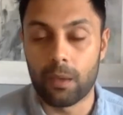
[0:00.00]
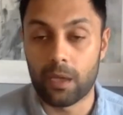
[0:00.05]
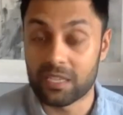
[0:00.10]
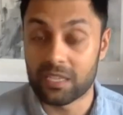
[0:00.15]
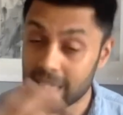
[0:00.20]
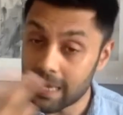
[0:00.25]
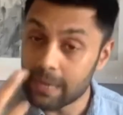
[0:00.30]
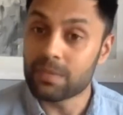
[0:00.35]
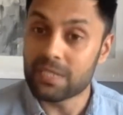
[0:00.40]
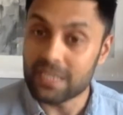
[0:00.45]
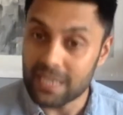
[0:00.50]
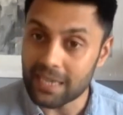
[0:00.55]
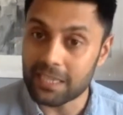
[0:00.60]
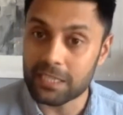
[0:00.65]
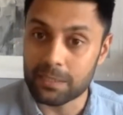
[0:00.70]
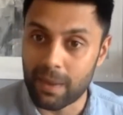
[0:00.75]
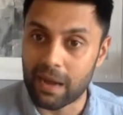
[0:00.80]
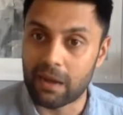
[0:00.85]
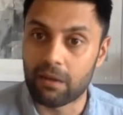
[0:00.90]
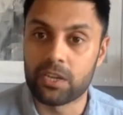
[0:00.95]

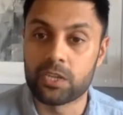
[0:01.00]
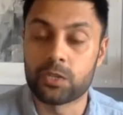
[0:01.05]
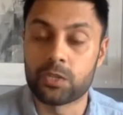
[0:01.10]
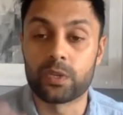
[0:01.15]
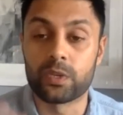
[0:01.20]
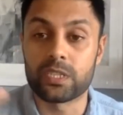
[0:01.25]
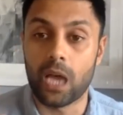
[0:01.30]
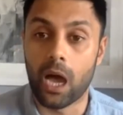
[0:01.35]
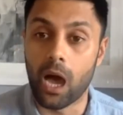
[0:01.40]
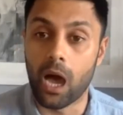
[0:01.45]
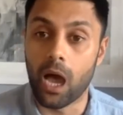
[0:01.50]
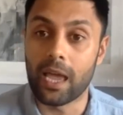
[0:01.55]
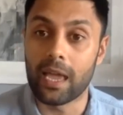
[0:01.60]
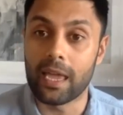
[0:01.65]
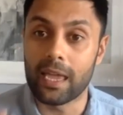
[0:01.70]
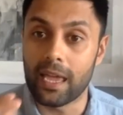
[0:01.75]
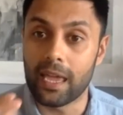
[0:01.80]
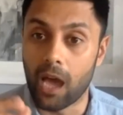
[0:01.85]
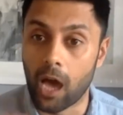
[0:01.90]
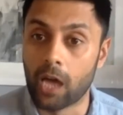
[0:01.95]
same-sex marriage was
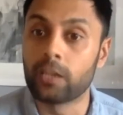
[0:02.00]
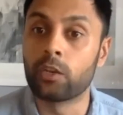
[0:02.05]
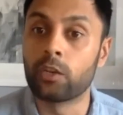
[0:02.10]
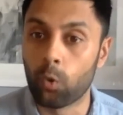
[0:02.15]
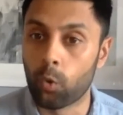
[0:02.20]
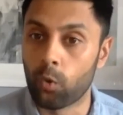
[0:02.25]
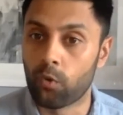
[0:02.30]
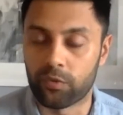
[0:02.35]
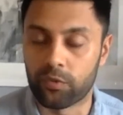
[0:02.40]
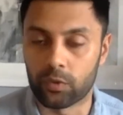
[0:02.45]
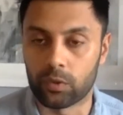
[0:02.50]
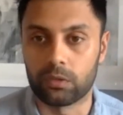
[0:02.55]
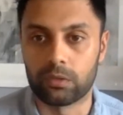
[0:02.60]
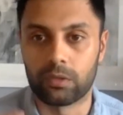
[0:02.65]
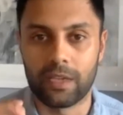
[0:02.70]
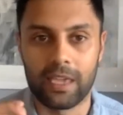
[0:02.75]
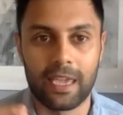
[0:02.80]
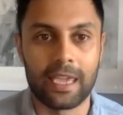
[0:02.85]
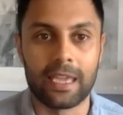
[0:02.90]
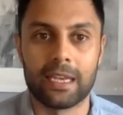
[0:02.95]
unlawful
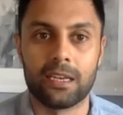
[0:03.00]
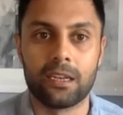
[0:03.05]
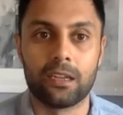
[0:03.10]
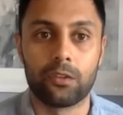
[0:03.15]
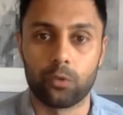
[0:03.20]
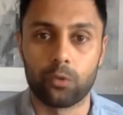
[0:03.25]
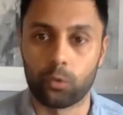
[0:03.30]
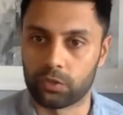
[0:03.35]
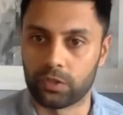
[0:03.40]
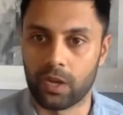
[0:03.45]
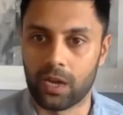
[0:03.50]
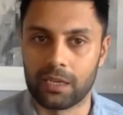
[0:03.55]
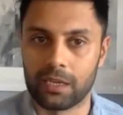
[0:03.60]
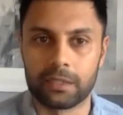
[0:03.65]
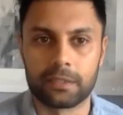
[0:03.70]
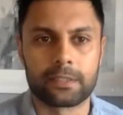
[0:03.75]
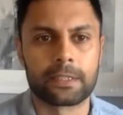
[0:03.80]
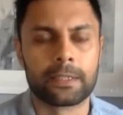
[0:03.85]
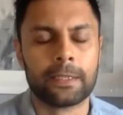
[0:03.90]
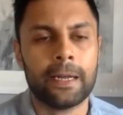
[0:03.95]
in Northern
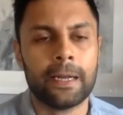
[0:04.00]
Ireland.